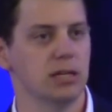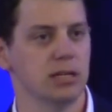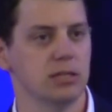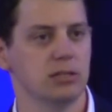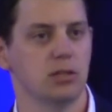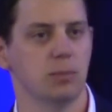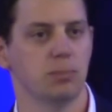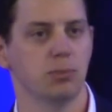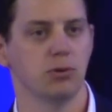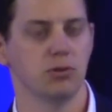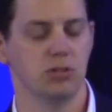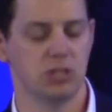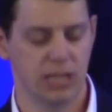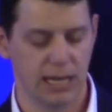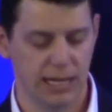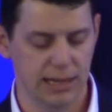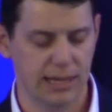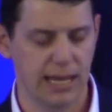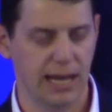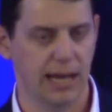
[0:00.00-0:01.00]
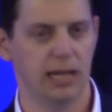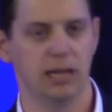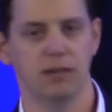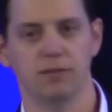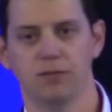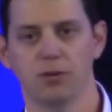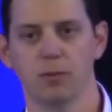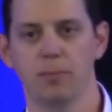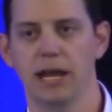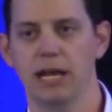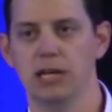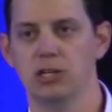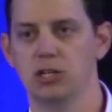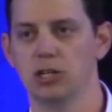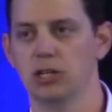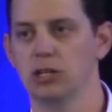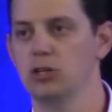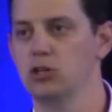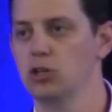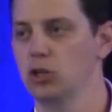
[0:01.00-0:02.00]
us to present that information